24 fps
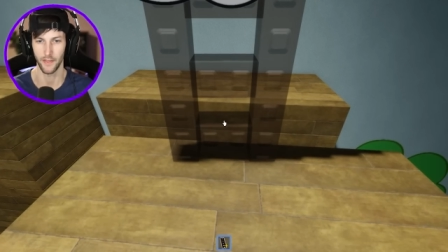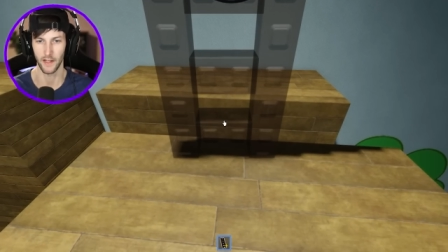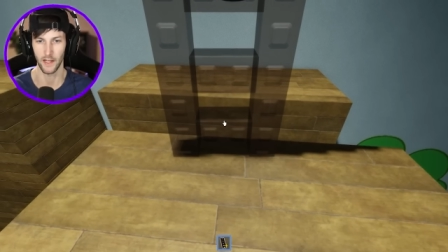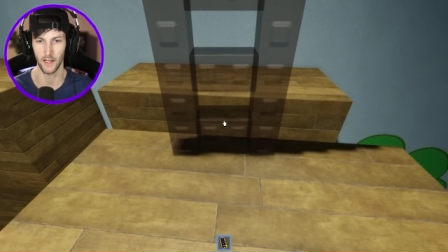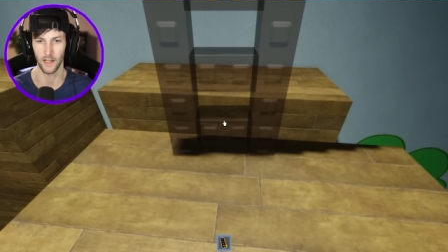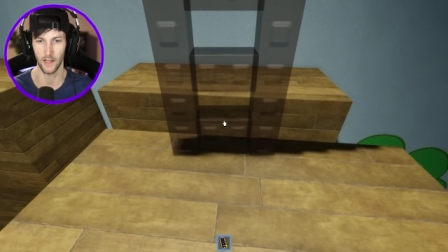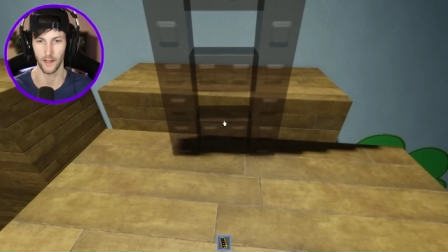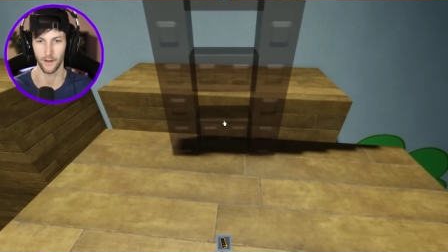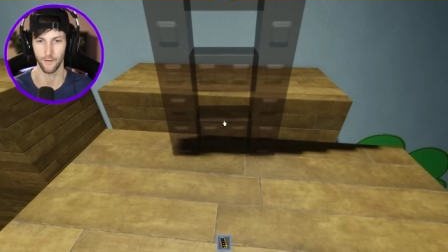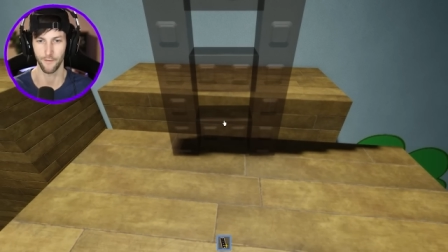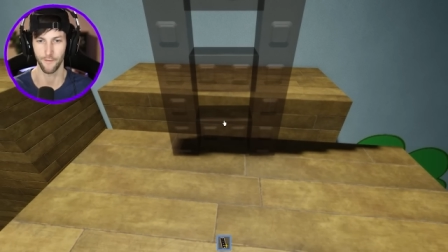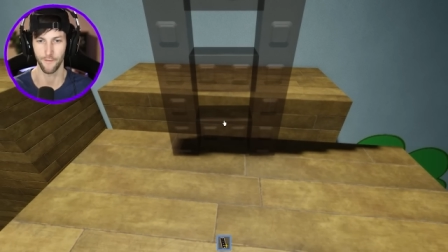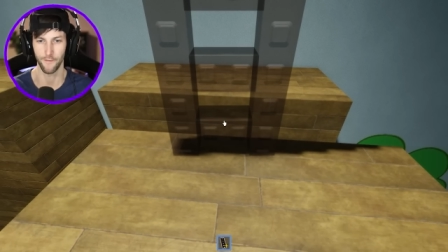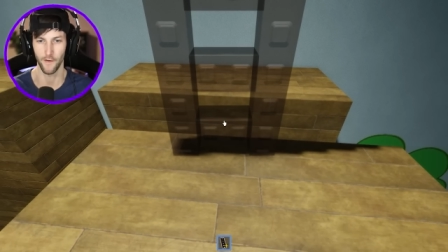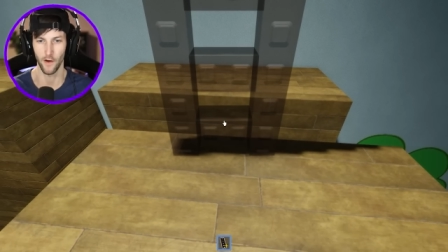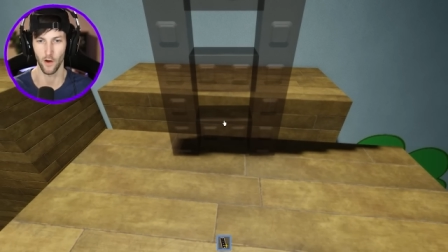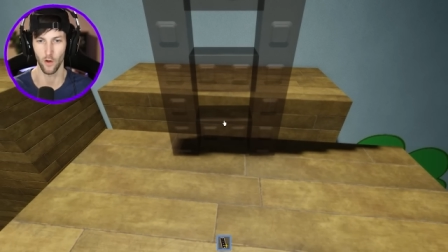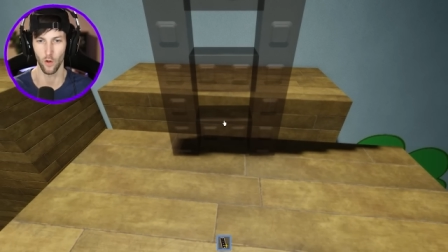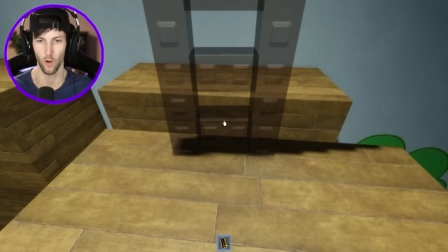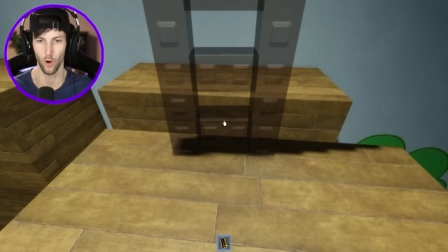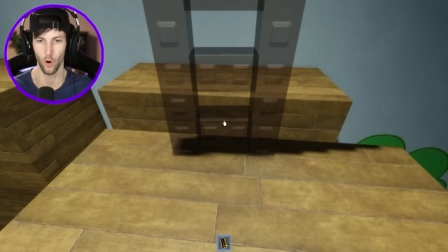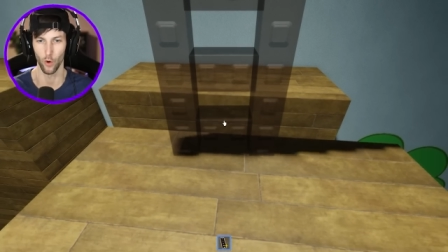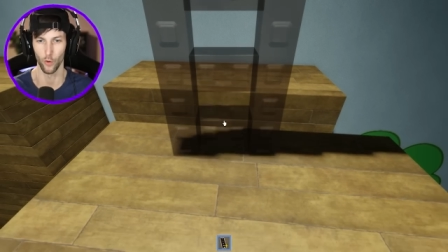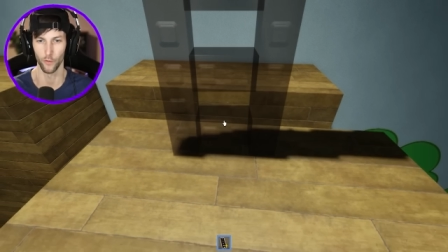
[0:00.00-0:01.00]
think I like
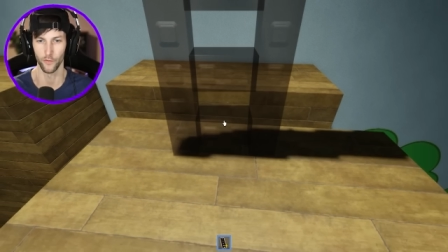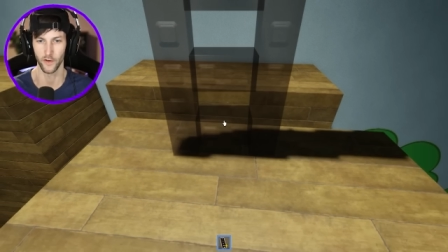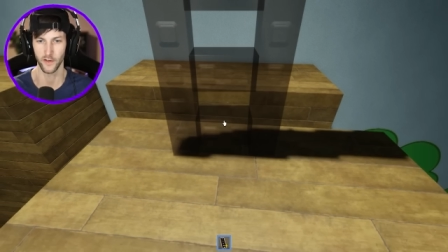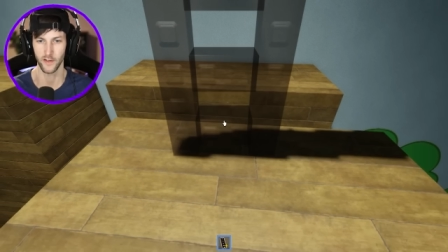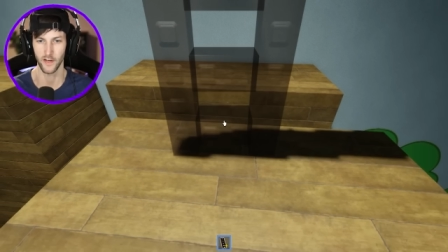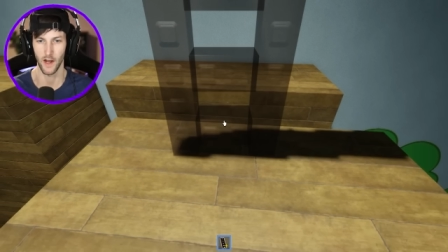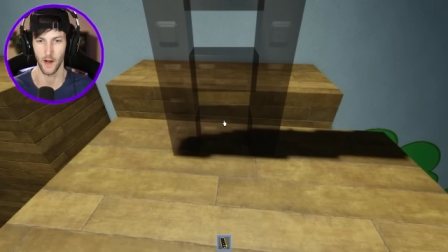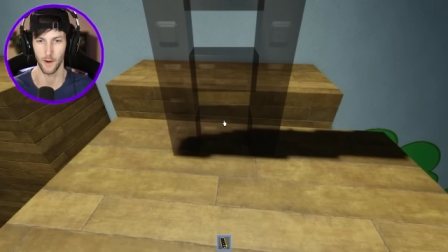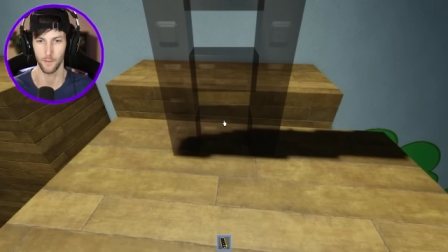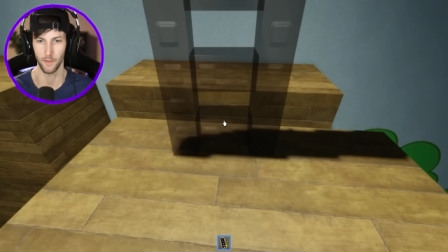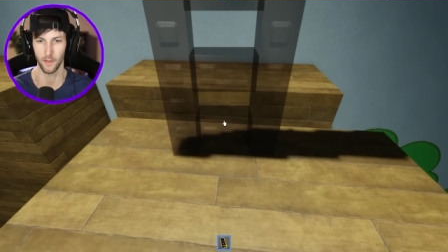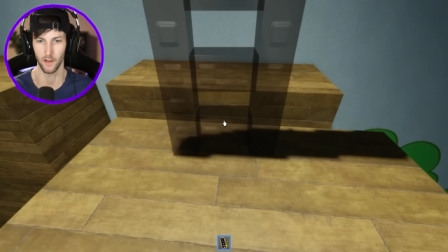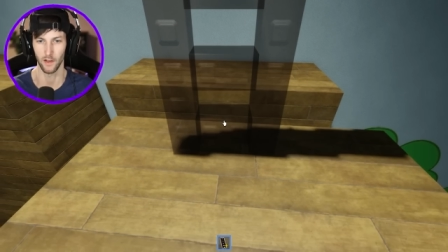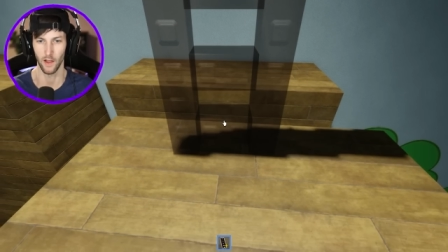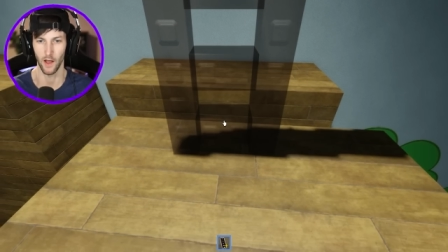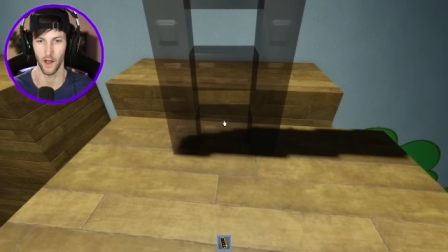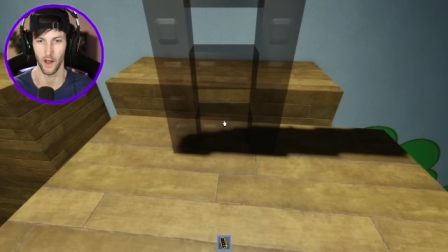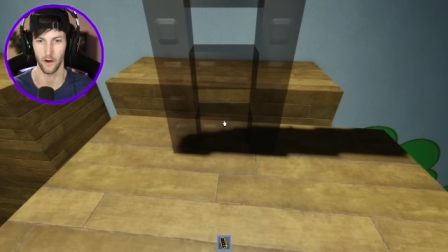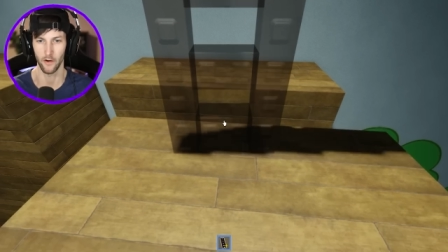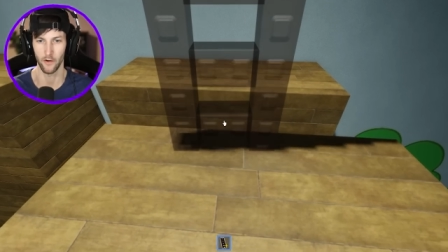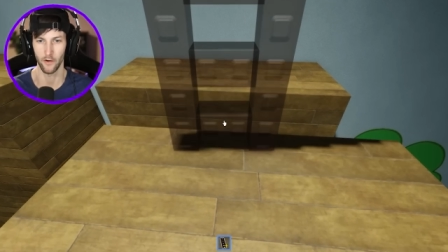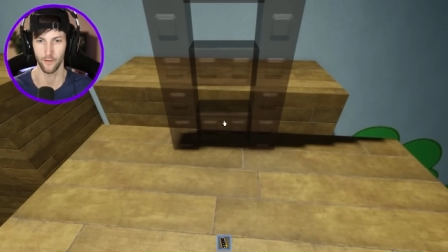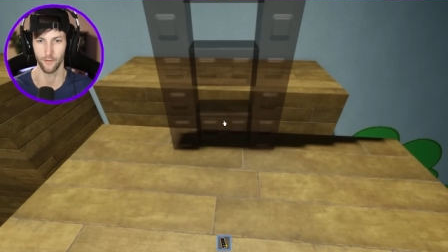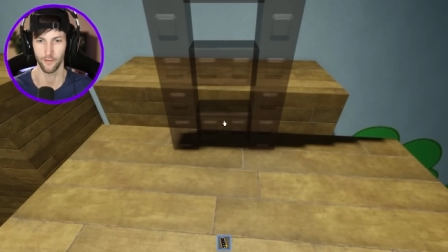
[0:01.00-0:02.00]
fell over top of the ladder